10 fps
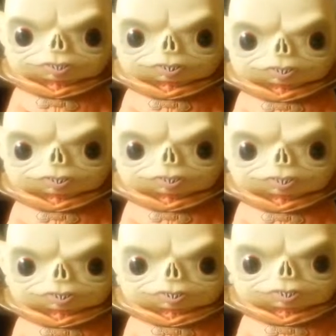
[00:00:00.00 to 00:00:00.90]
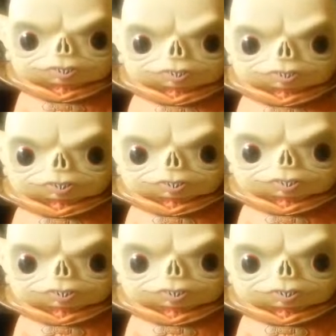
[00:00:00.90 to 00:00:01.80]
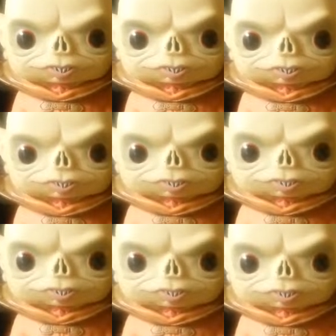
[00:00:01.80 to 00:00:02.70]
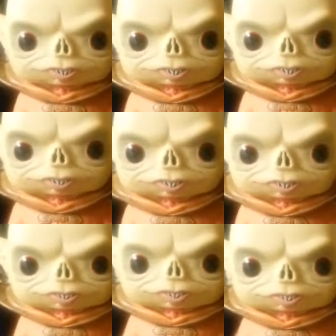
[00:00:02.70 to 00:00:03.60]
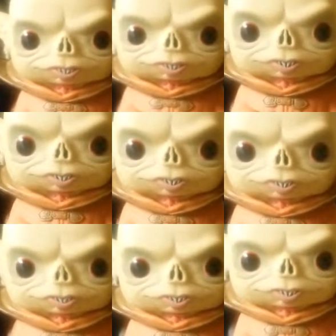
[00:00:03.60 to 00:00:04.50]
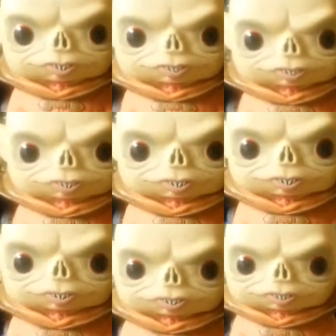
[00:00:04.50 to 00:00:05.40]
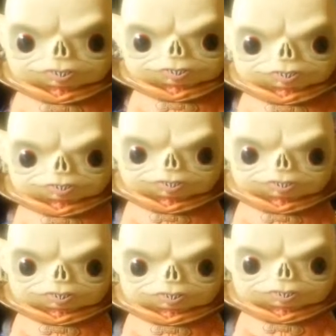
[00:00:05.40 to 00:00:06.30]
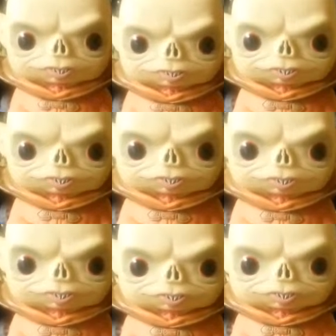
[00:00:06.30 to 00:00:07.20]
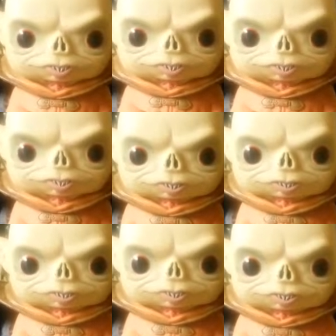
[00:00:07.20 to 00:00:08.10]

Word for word: I take my pops out of the box. A lot of people don't because apparently it doesn't retain their value, but I don't really care.